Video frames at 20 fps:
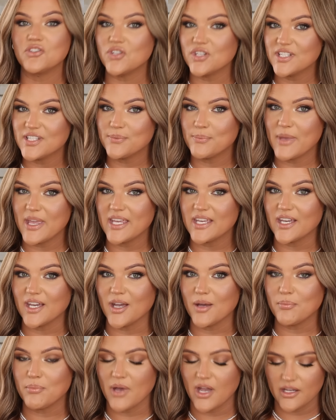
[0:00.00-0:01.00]
just
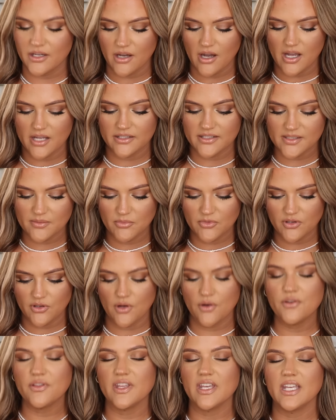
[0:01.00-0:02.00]
makeup. I got some
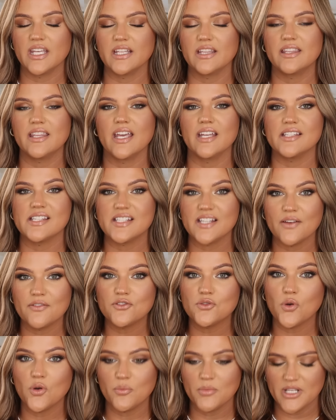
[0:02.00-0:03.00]
clothing that Steph
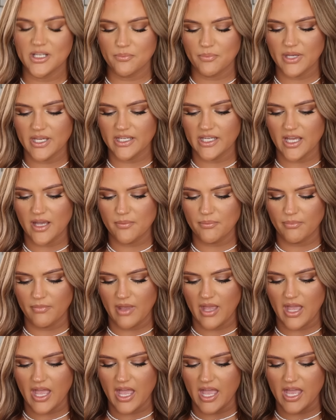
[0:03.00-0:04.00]
told me to pick up
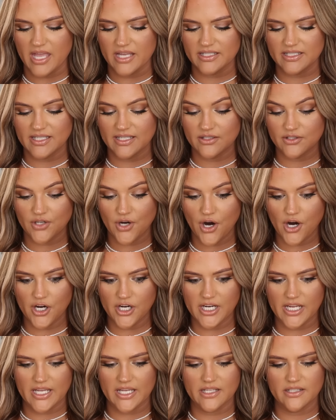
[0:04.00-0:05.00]
at
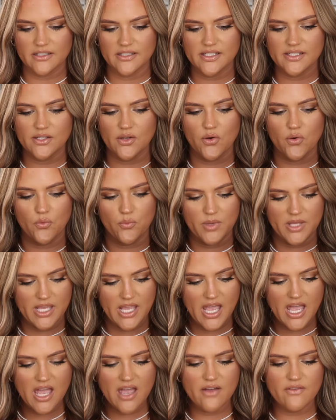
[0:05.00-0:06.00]
Target. So we
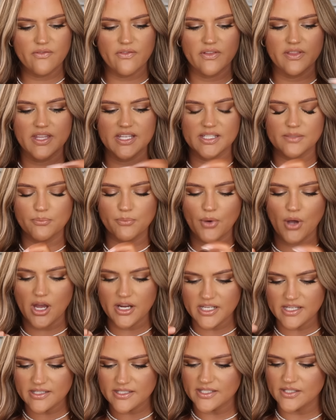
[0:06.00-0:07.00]
have this
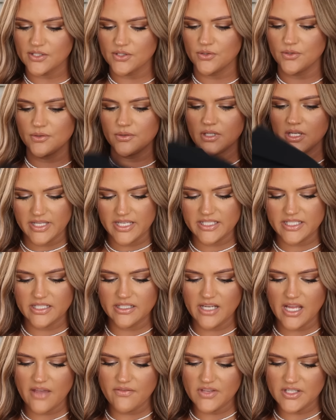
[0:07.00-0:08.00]
bodysuit. They
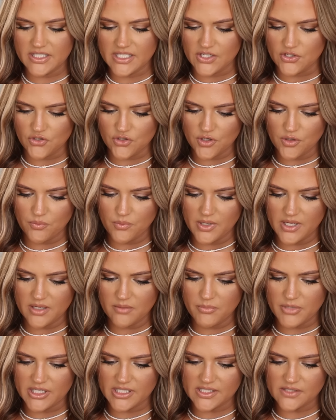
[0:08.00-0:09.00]
didn't have the t-shirt
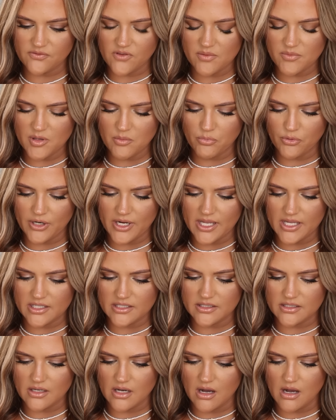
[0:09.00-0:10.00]
one, but it's from the
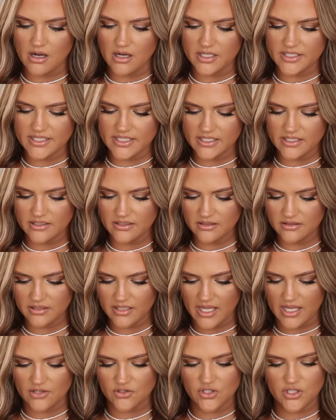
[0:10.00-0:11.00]
brand Auden,
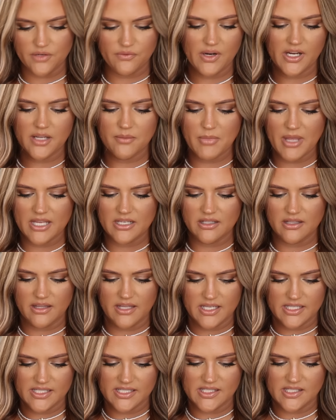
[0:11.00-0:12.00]
and she recommended
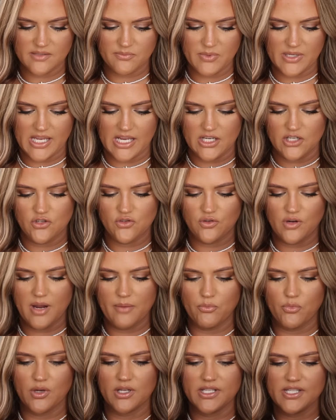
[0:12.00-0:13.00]
this spaghetti
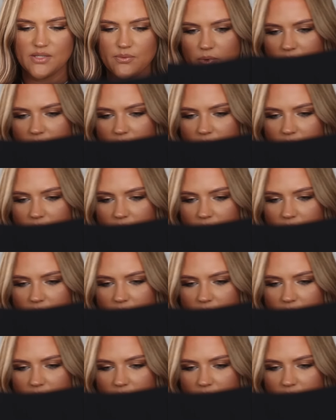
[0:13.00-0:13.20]
strap one as